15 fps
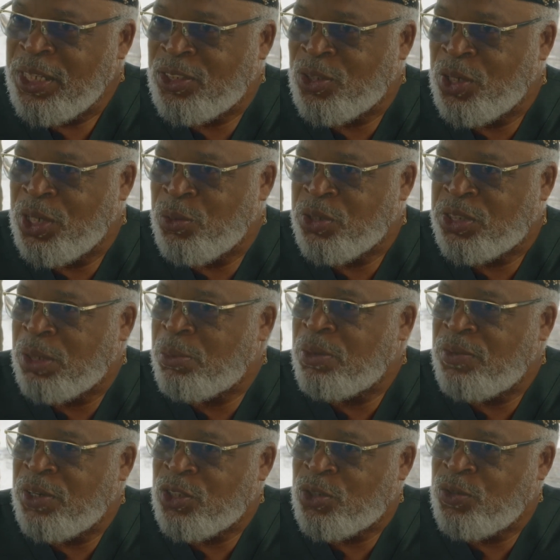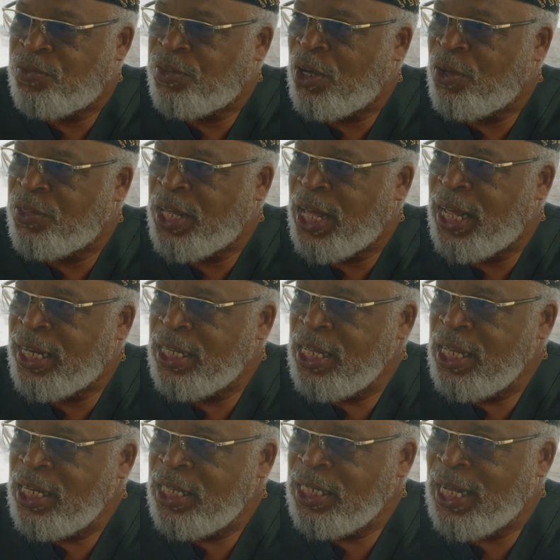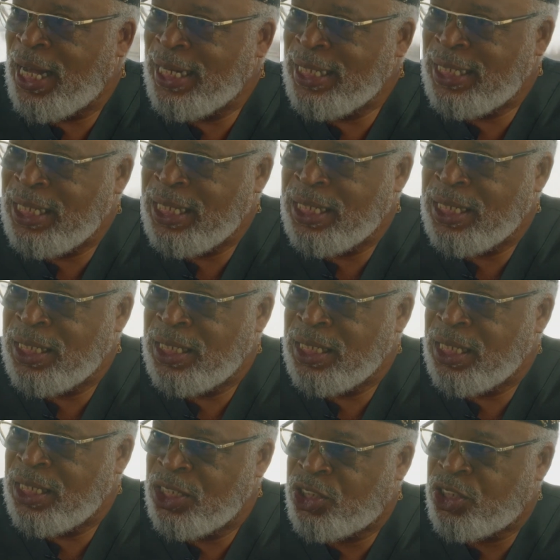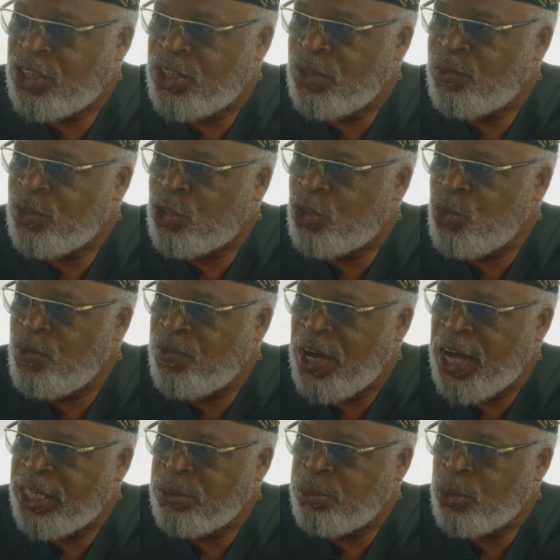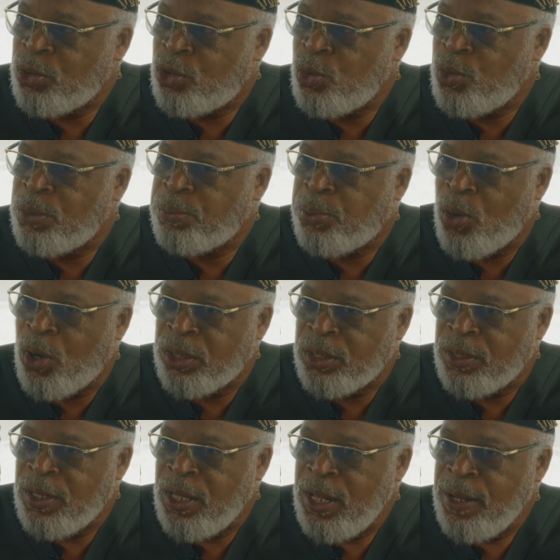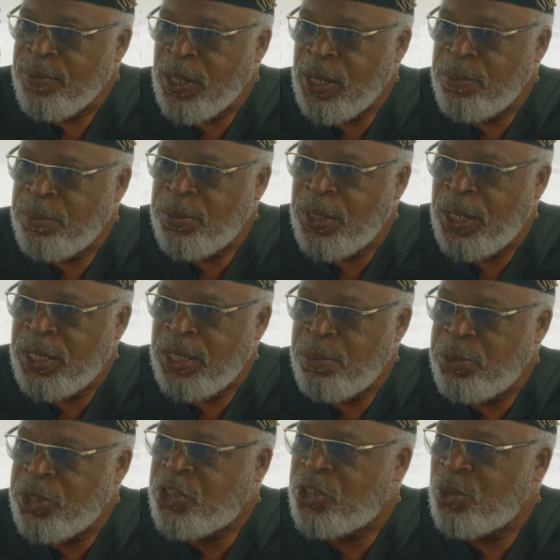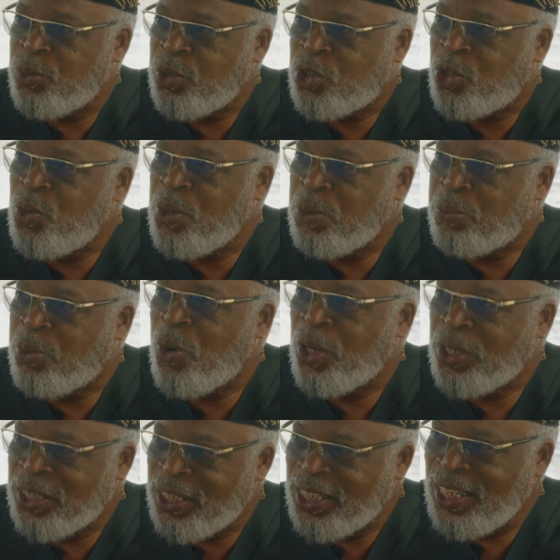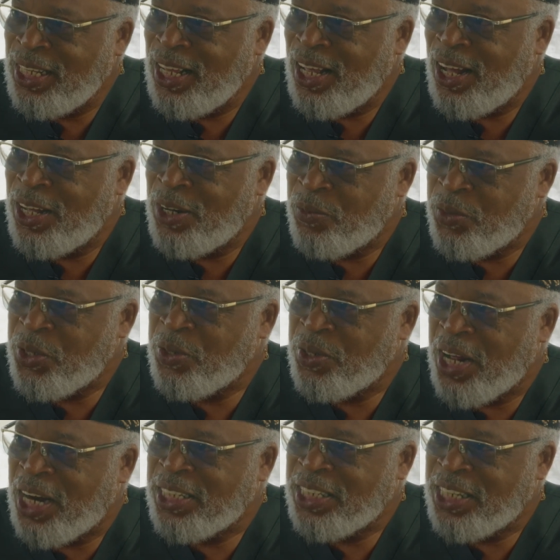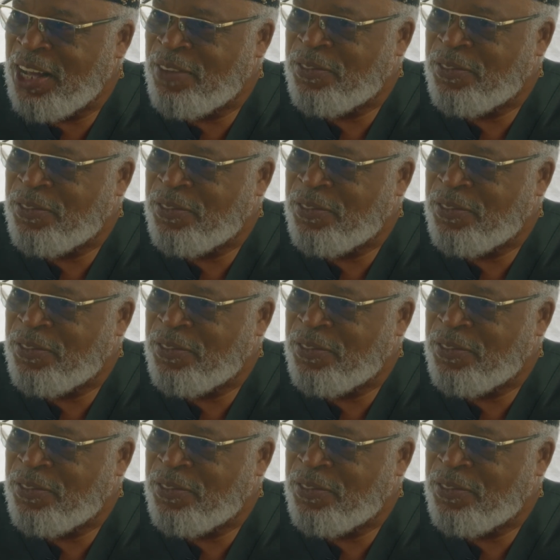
So there were some of us who felt that the idea, the initiative was too valuable, too important, and the mission was too important, and reuniting the